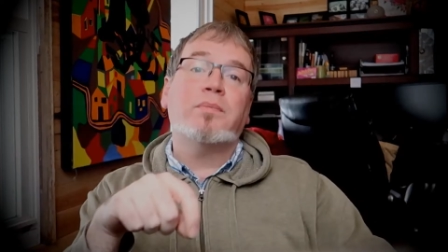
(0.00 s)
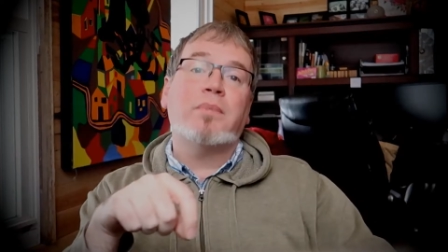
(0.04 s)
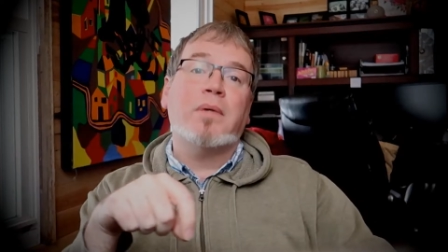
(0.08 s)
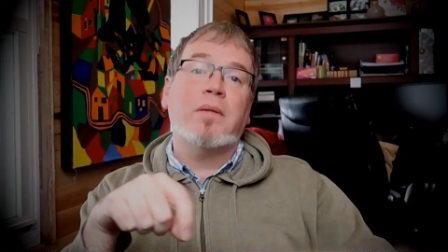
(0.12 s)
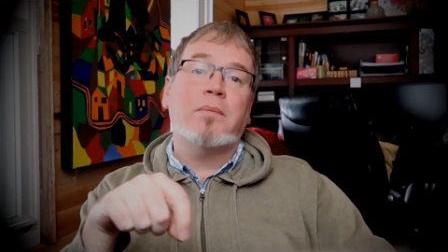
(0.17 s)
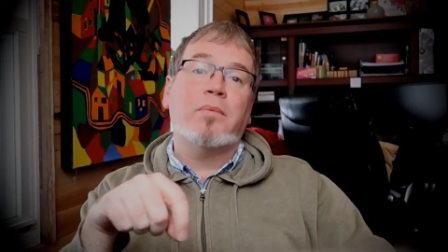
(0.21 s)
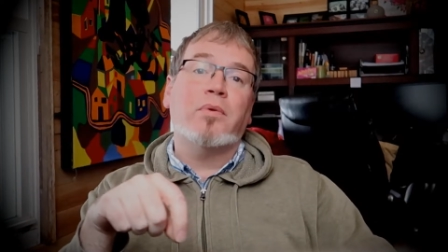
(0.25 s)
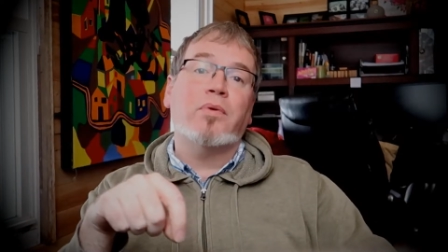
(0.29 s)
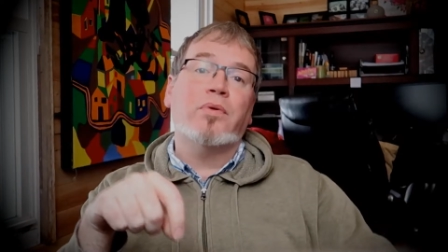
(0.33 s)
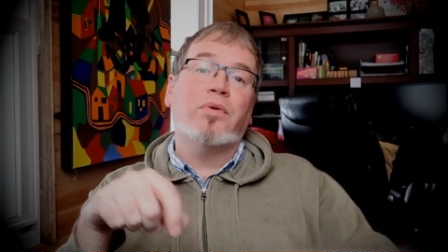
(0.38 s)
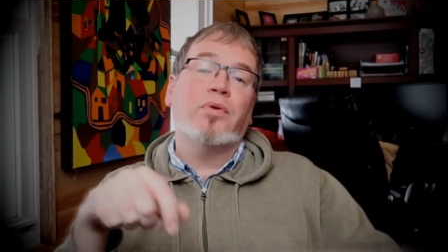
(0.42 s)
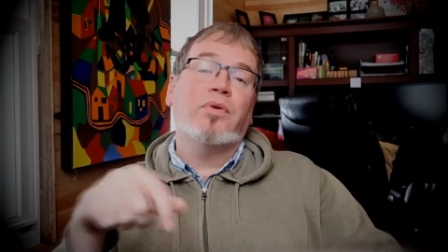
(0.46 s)

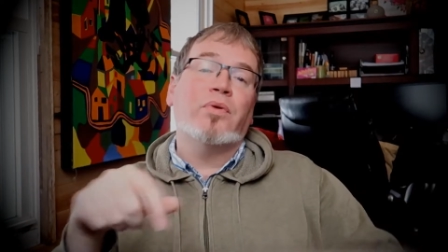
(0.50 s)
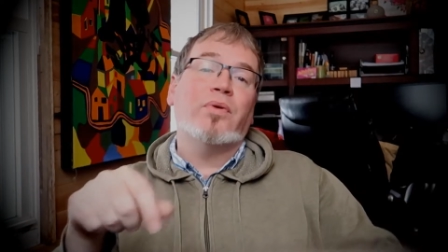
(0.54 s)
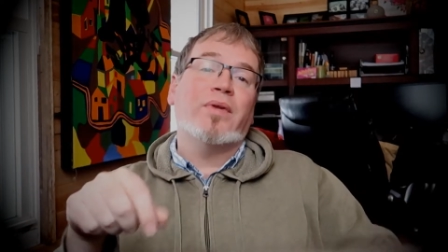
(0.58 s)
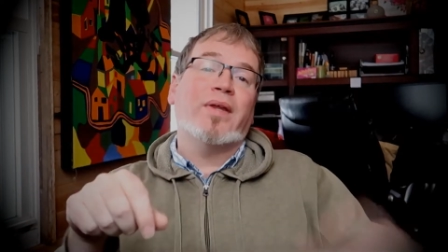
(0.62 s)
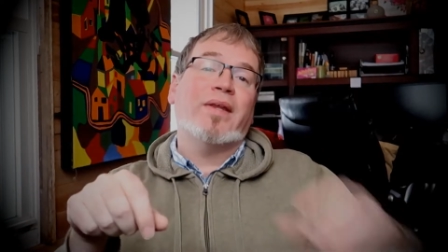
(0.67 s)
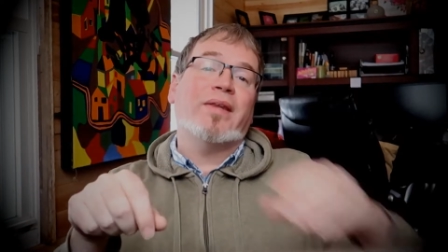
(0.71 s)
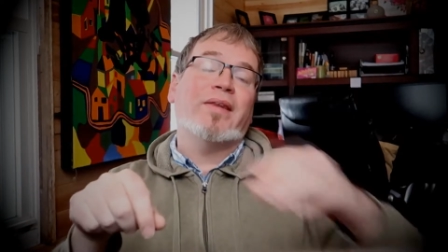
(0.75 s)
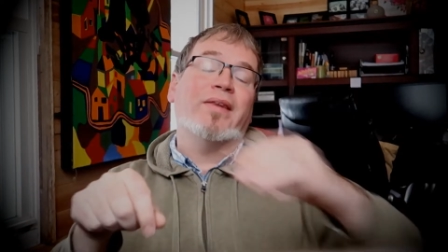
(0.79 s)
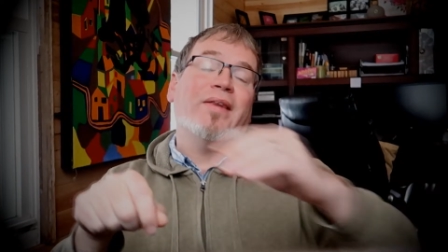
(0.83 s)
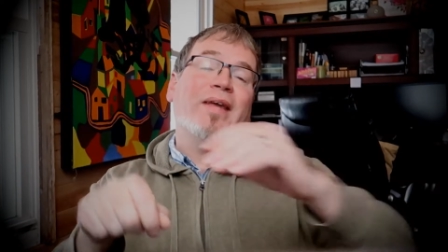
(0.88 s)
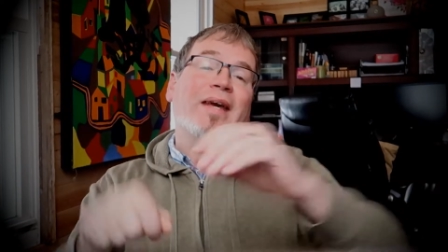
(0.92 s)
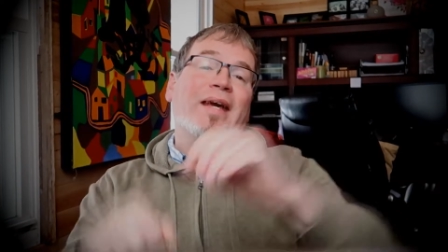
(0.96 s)
people knew
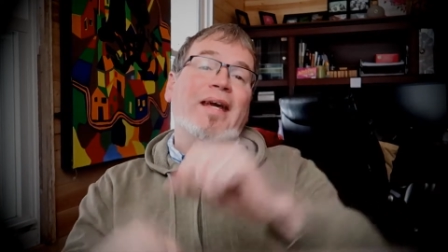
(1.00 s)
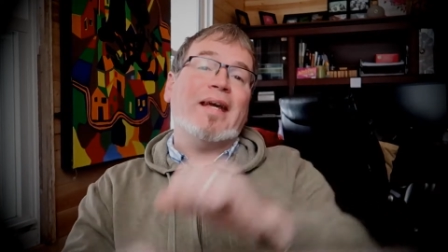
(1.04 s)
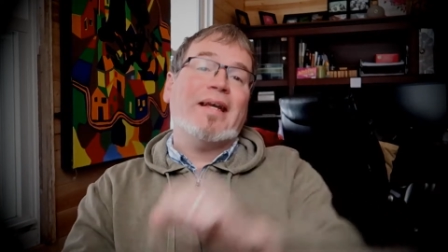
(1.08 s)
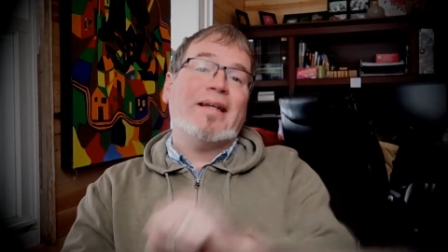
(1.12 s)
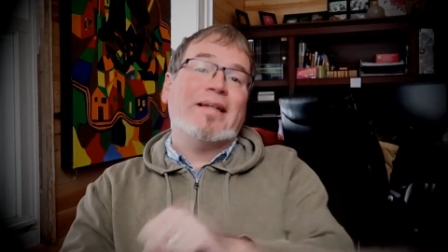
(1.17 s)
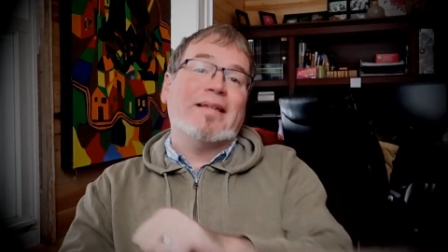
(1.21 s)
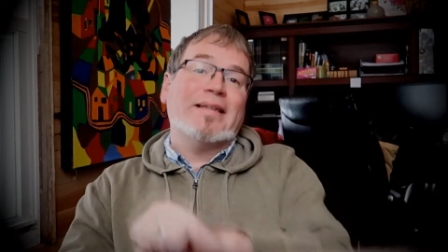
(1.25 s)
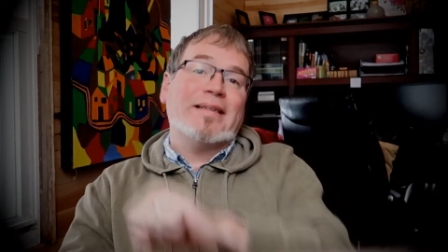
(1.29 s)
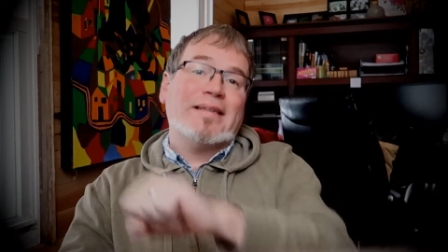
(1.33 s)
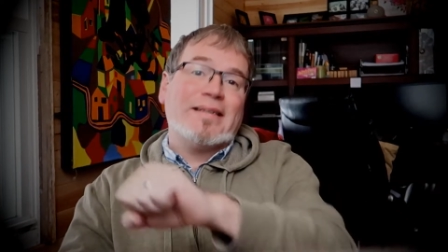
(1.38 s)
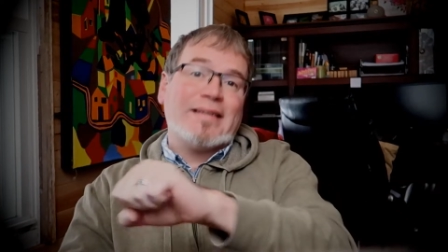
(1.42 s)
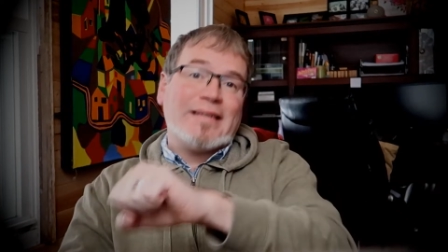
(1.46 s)
that they
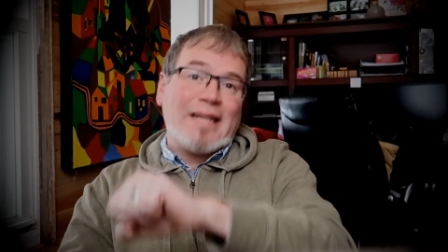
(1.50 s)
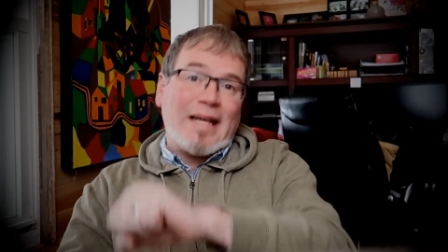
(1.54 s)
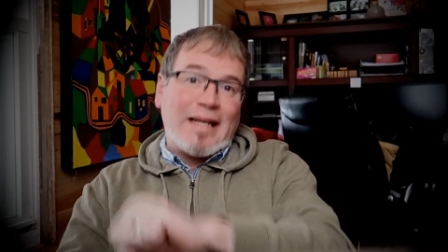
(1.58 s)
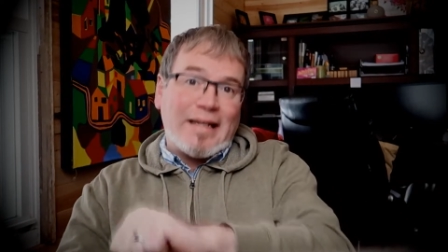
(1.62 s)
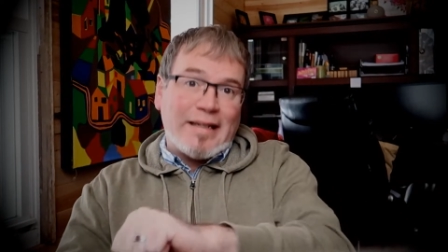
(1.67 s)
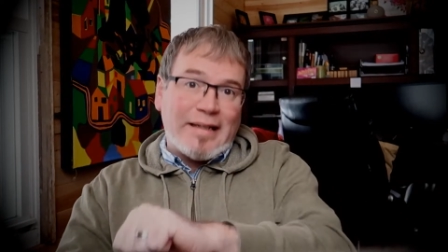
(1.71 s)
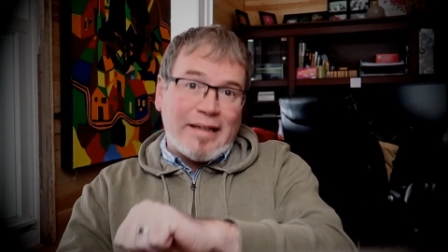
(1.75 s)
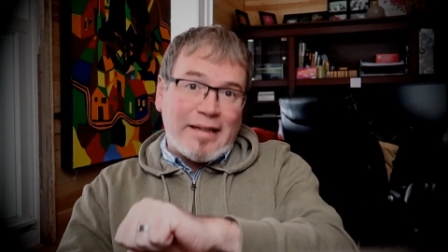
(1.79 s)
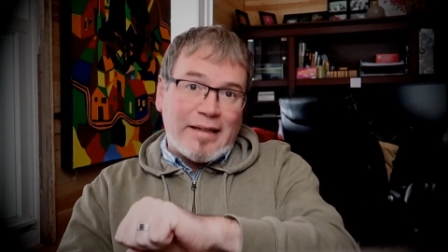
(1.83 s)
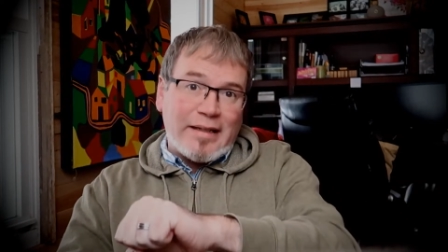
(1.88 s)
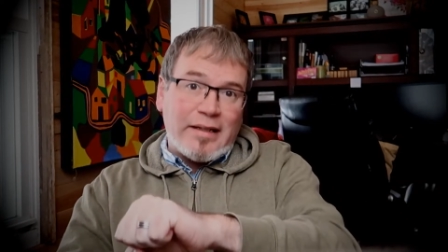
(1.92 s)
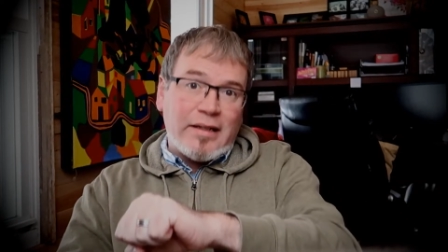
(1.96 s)

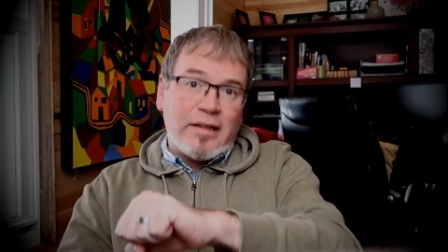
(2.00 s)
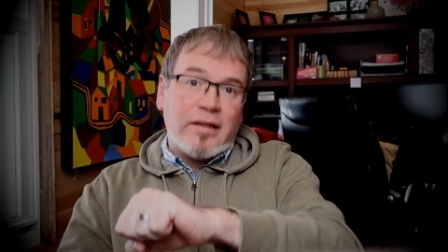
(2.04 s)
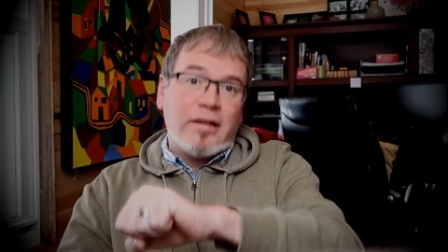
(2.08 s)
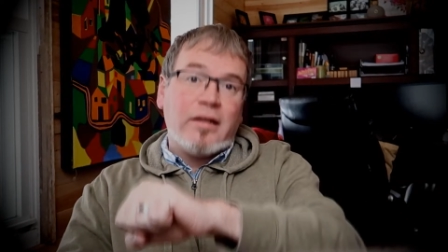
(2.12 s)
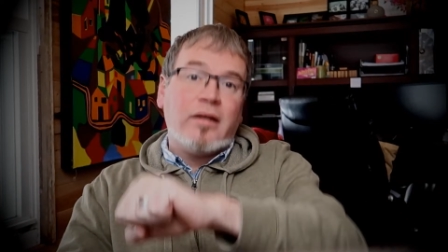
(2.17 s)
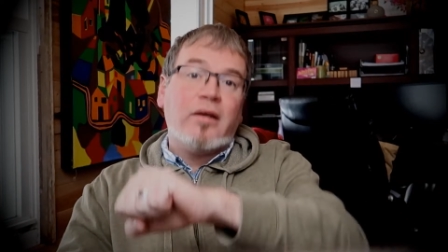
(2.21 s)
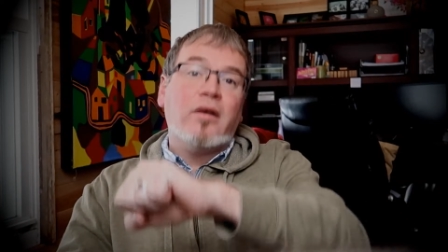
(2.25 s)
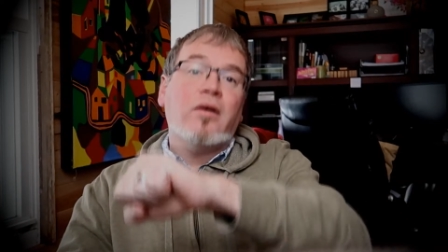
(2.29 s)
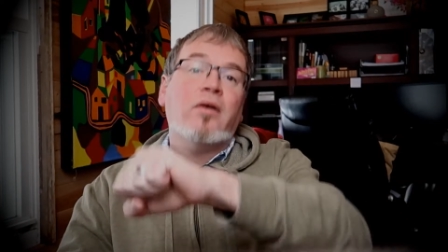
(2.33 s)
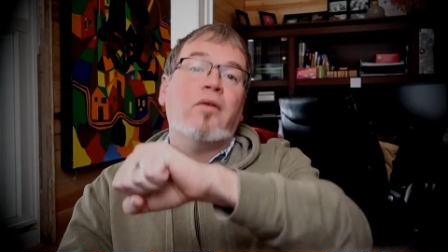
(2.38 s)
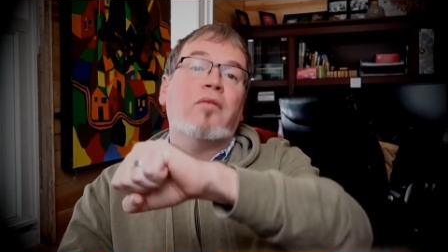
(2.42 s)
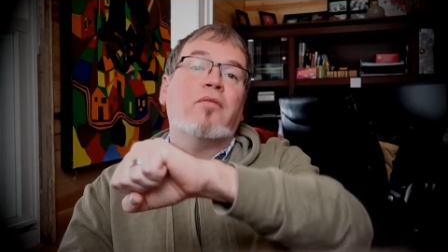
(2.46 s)
descended
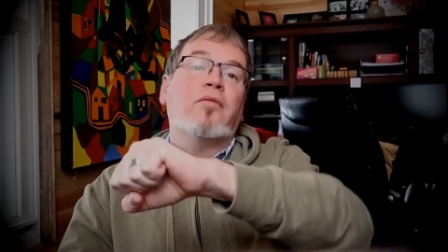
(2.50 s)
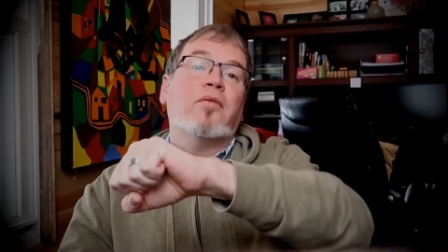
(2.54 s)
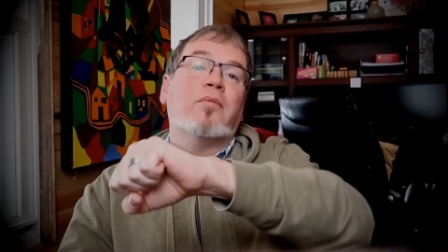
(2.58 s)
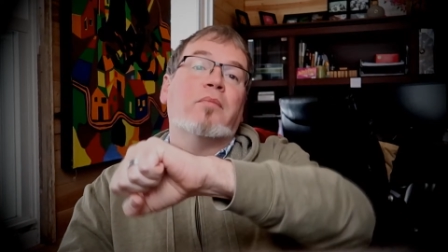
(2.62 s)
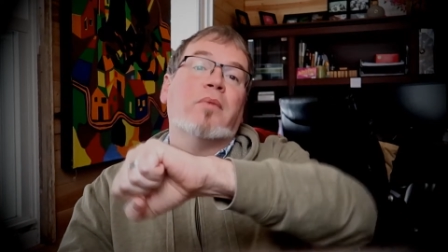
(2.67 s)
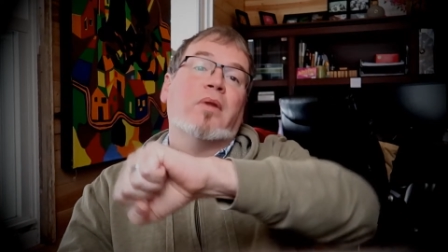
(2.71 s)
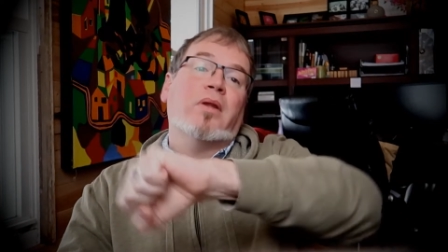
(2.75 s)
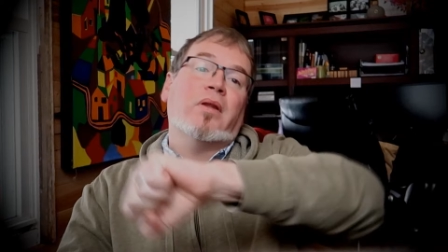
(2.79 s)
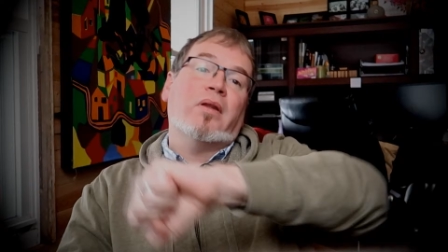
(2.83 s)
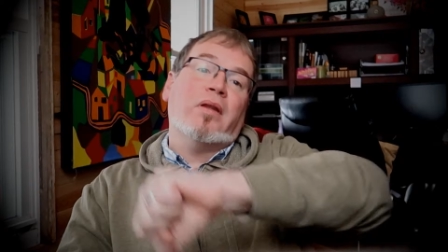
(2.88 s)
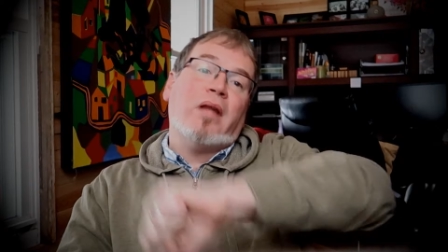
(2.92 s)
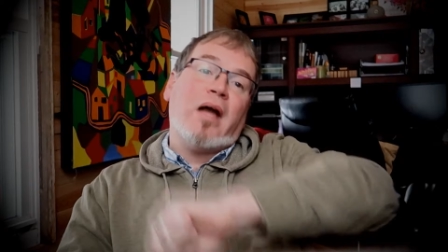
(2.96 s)
from
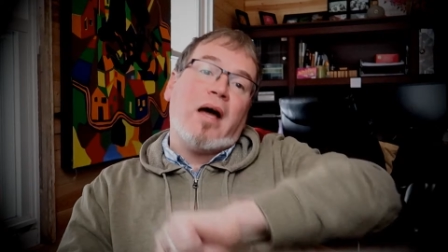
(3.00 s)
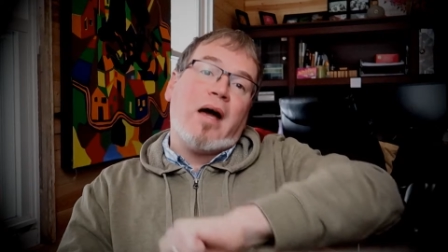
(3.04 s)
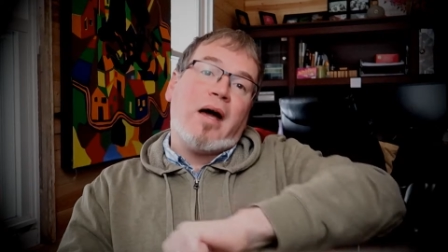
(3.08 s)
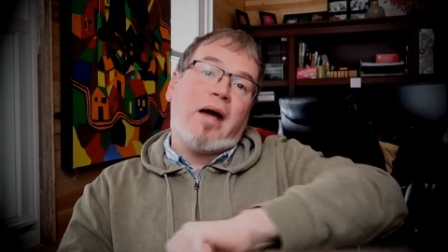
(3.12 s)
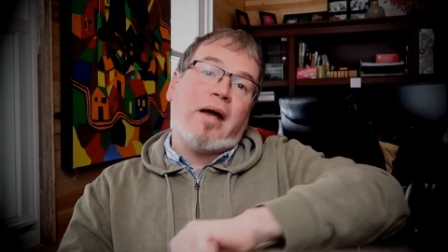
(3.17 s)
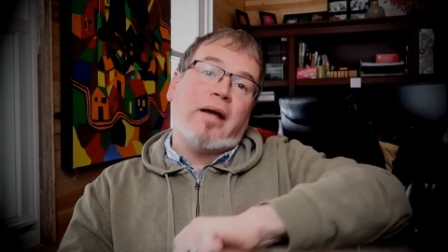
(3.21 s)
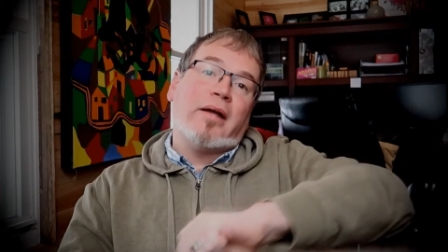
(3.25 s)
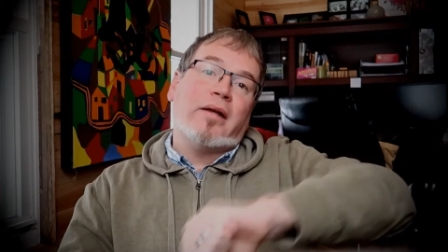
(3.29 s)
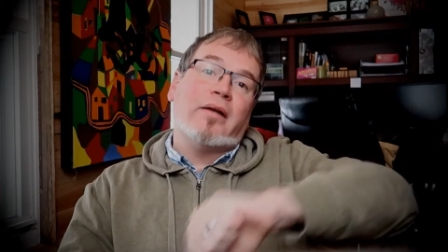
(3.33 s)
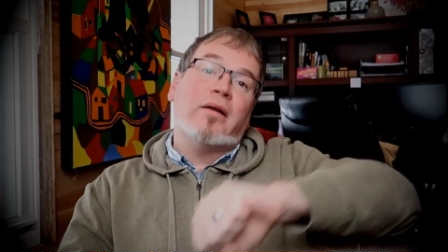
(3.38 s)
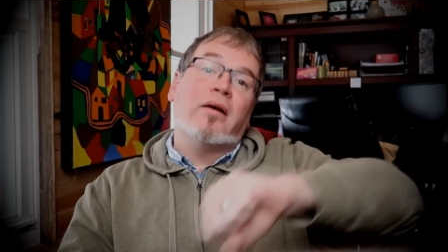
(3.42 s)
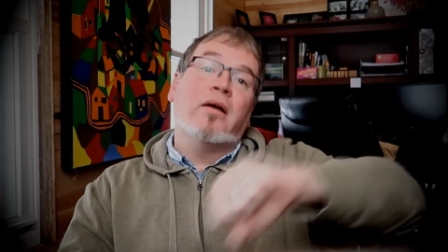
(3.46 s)
the
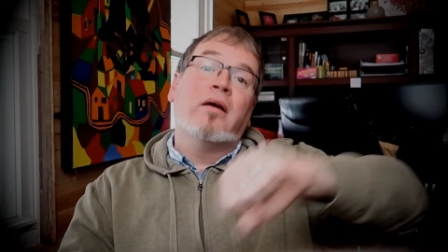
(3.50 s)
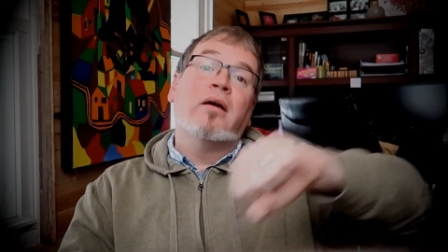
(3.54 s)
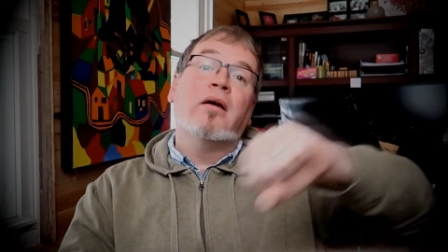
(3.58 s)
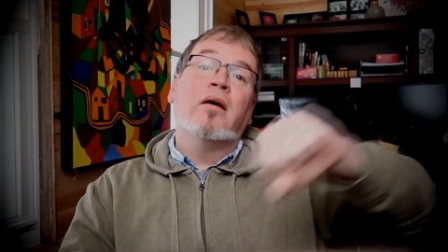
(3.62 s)
line